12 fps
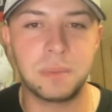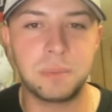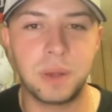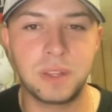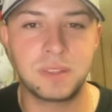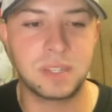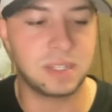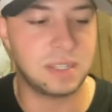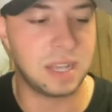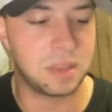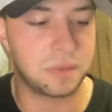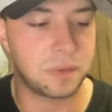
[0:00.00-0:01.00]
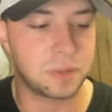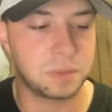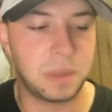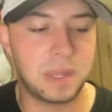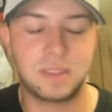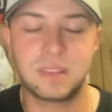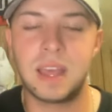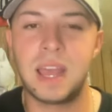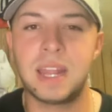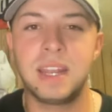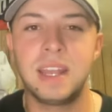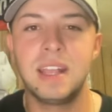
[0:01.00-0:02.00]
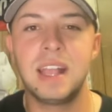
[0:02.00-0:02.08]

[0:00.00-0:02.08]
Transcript: He busted it down the first baseline.